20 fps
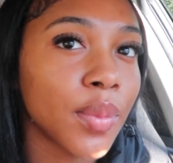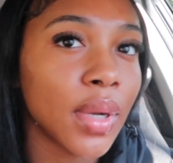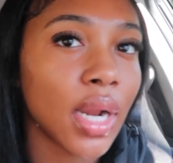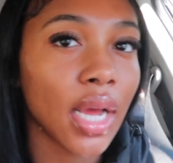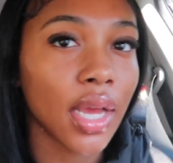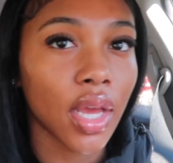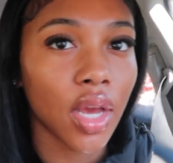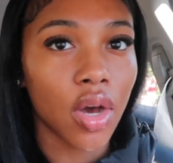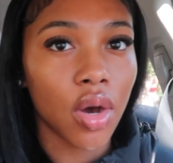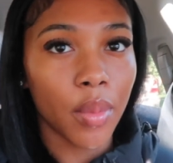When
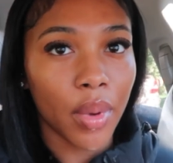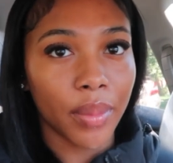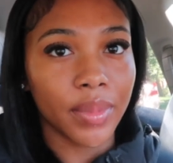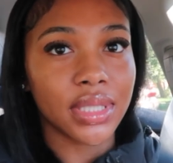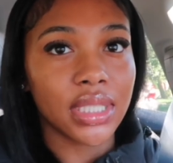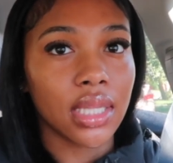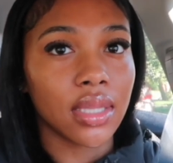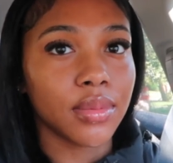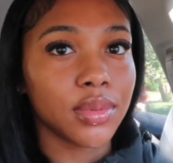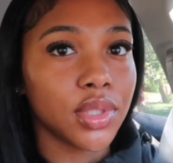I get home, I'm
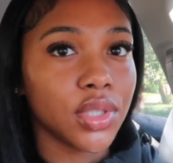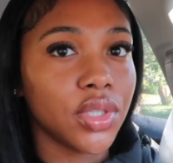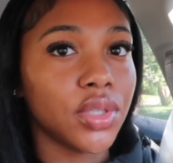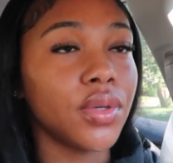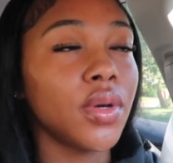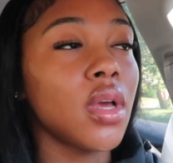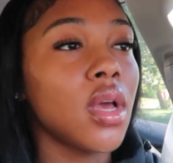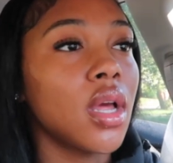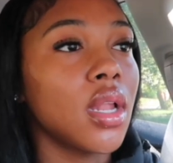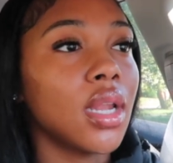gonna send them to
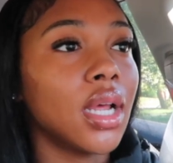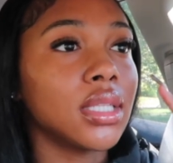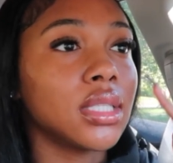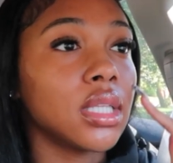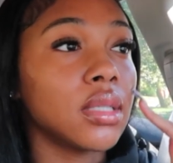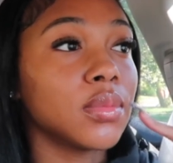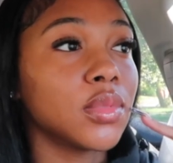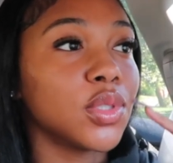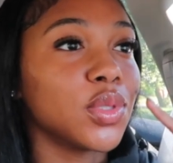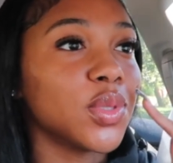you. Not
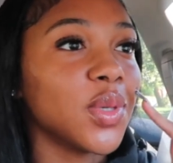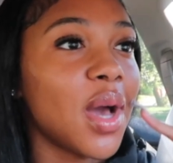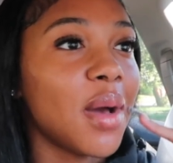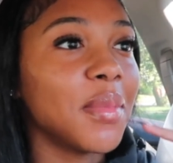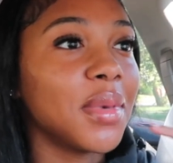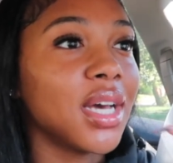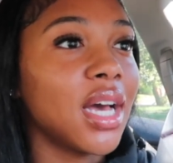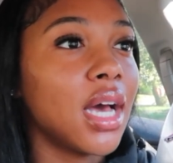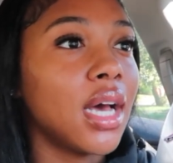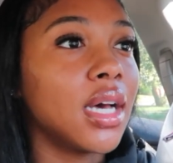send them to you.
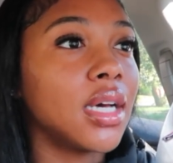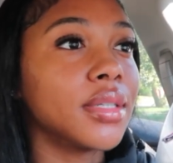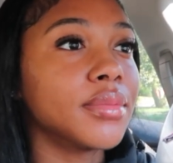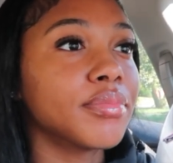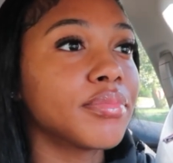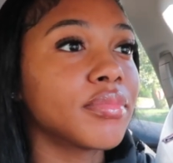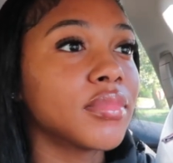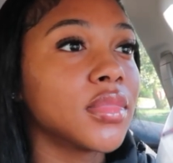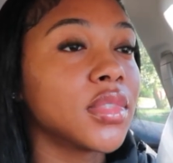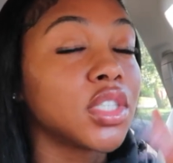I'm
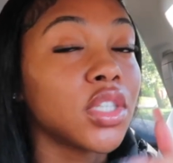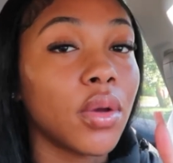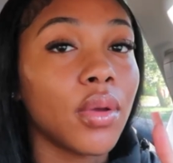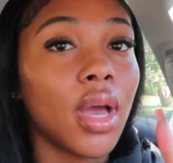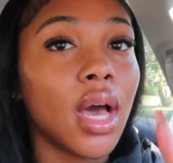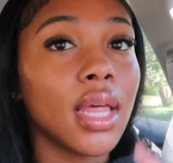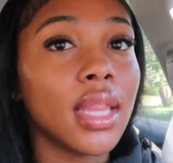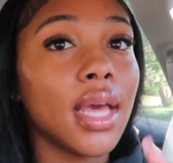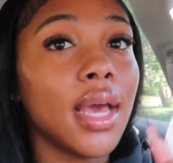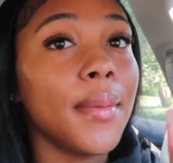gonna show
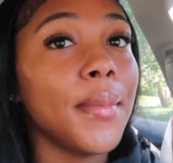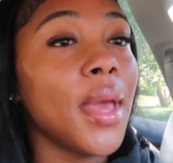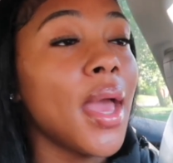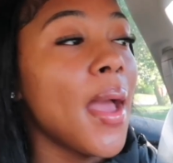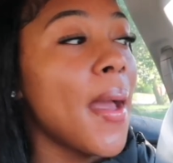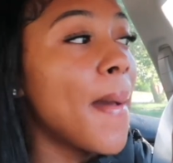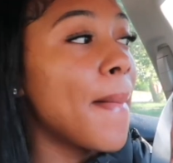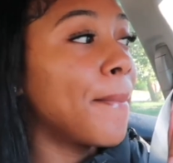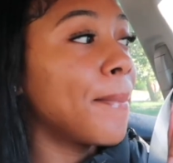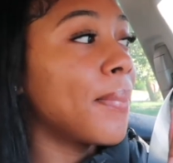y'all them.
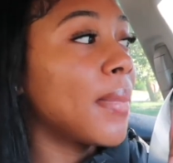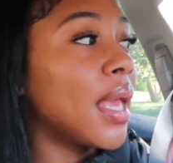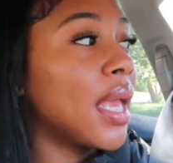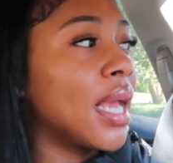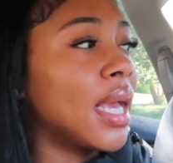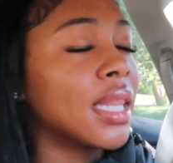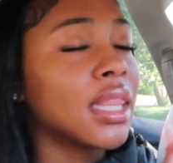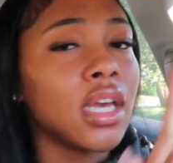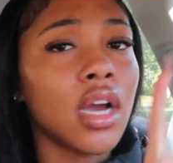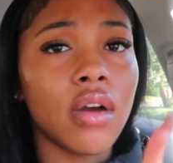
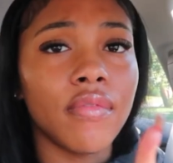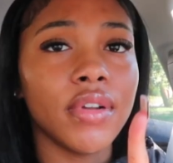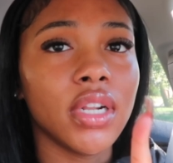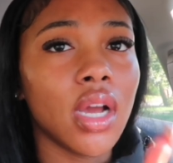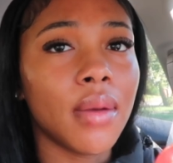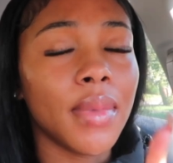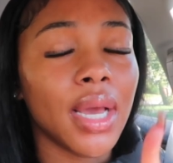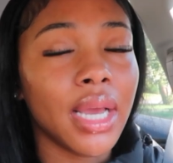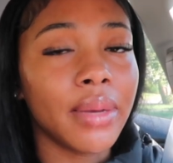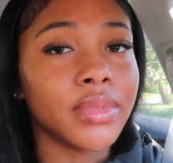And they're already
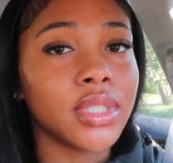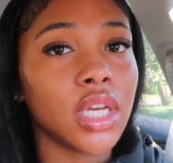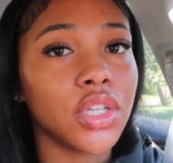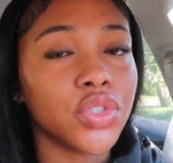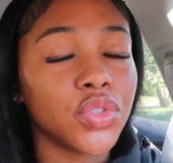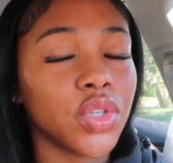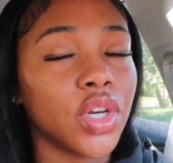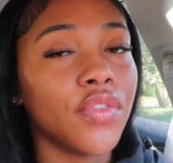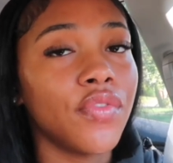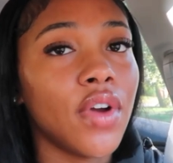on my Amazon
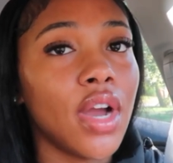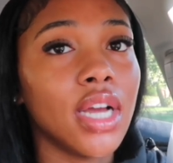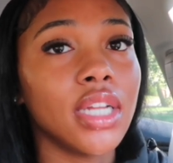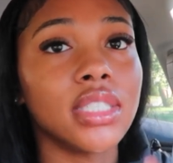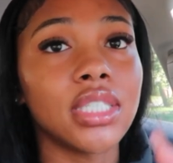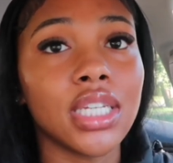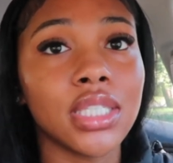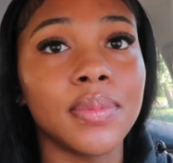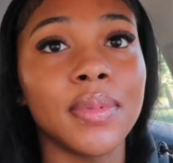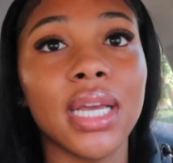
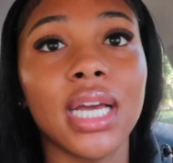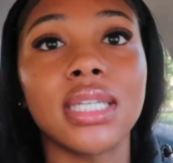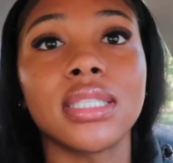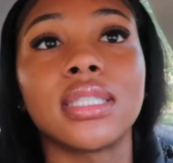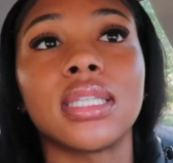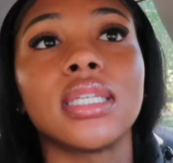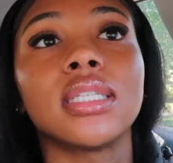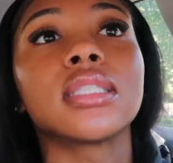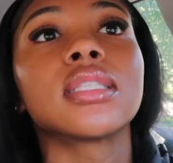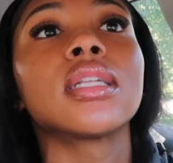storefront just because
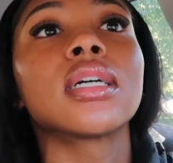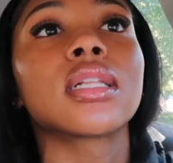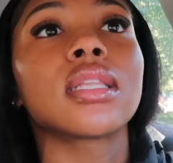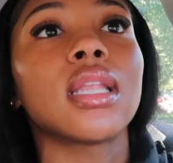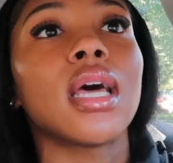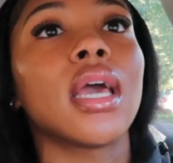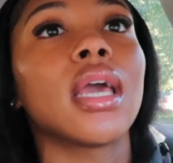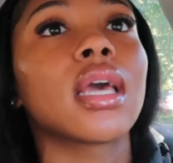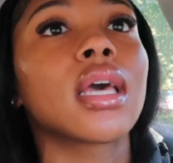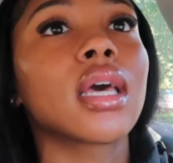these look
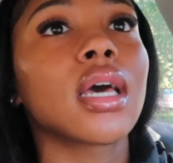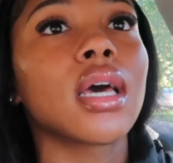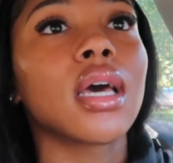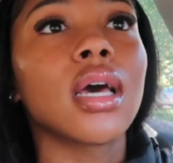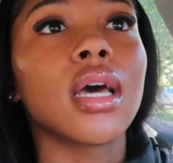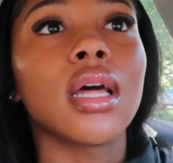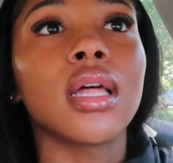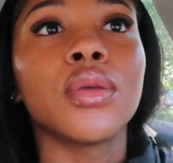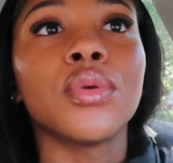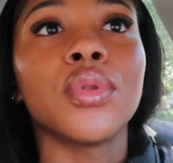like,
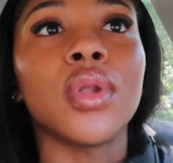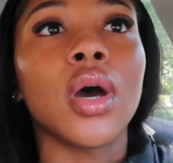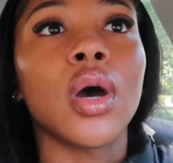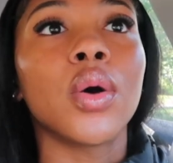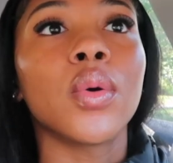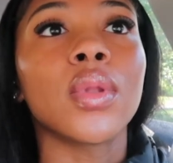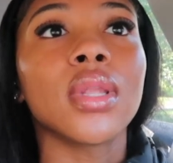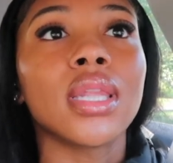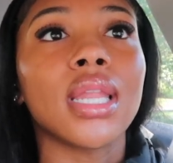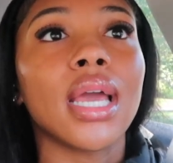you
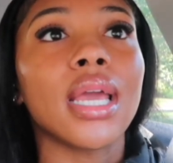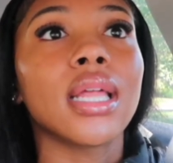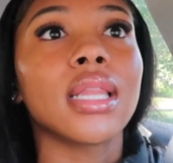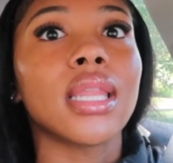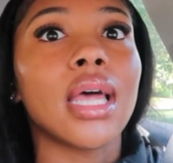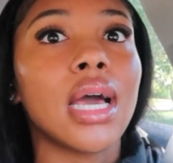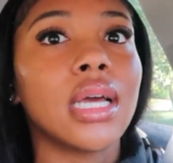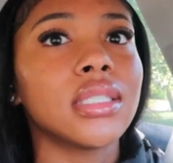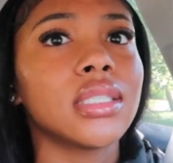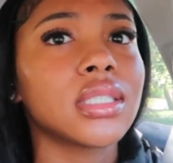know, light
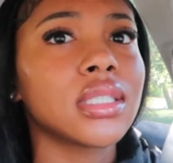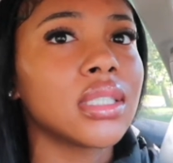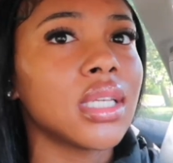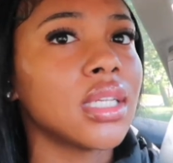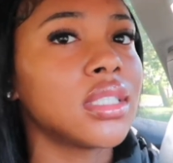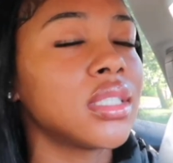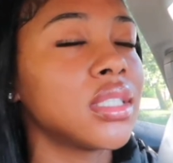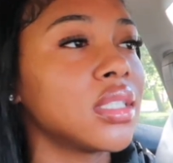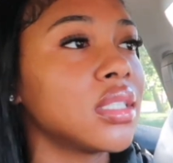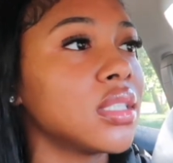lash
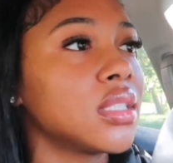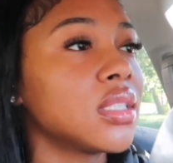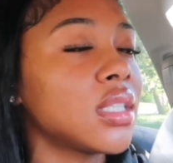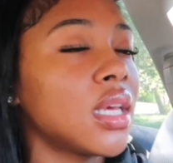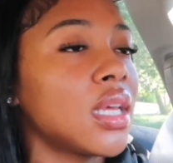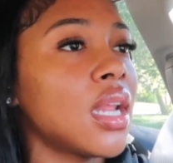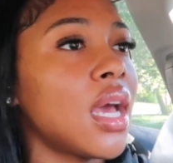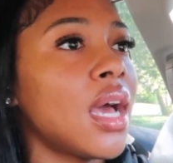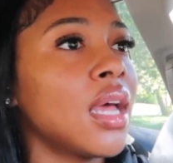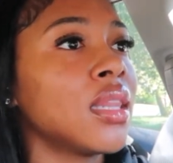extensions.
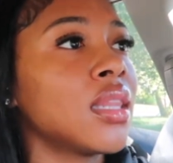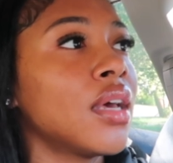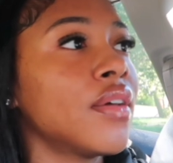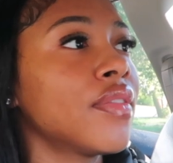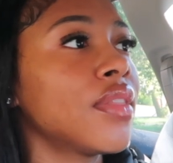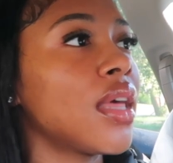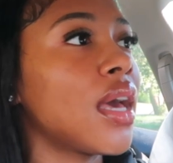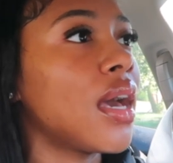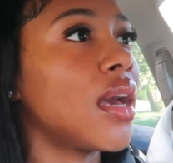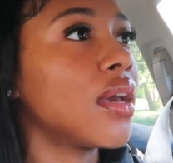And I
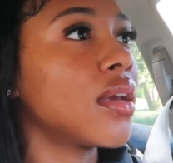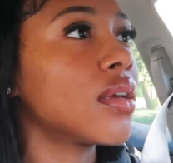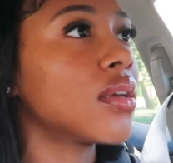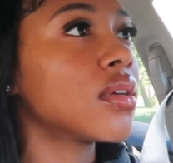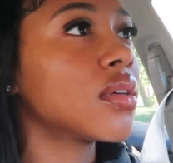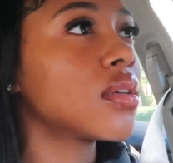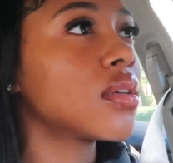love that.